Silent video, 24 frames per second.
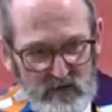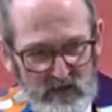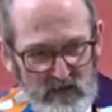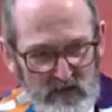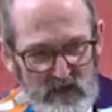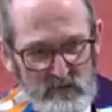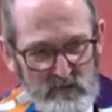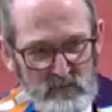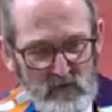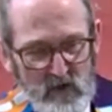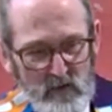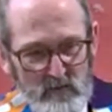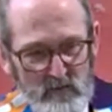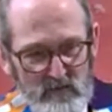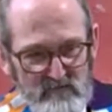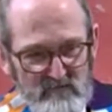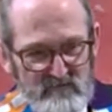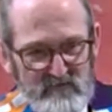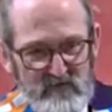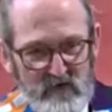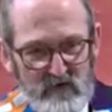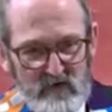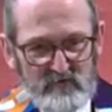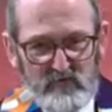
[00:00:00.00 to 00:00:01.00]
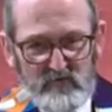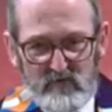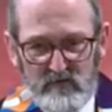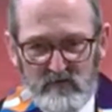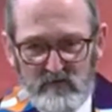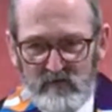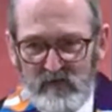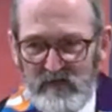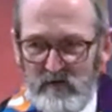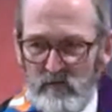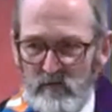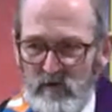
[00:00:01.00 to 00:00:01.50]
he probably felt
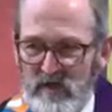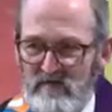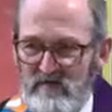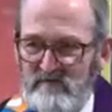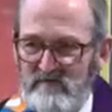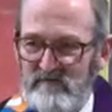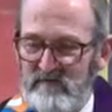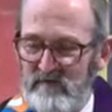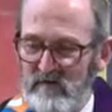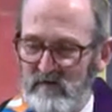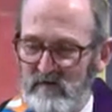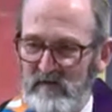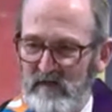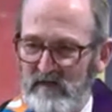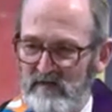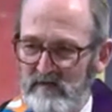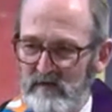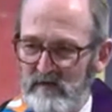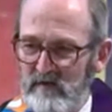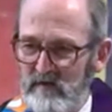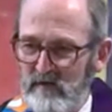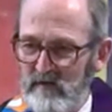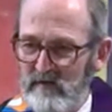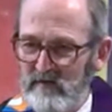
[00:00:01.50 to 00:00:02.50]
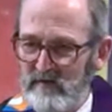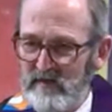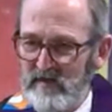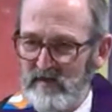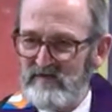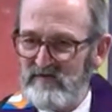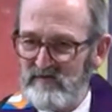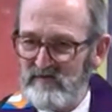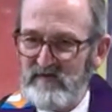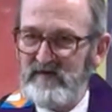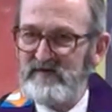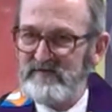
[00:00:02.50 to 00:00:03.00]
like we feel that
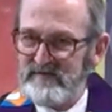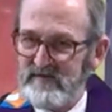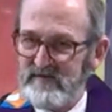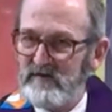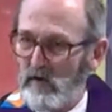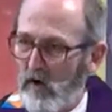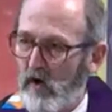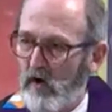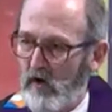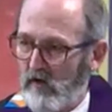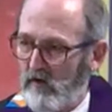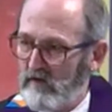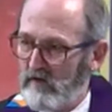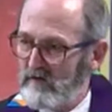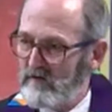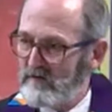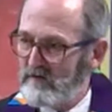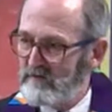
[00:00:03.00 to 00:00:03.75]
let's fix it all.